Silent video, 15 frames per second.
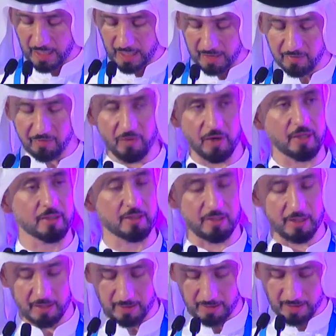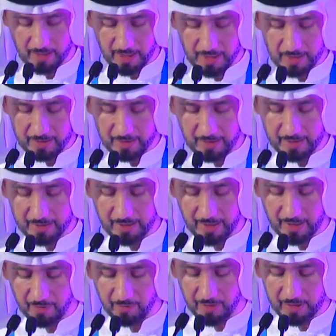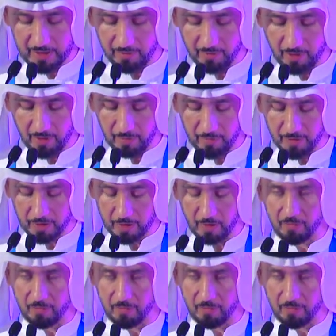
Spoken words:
advancing sustainable development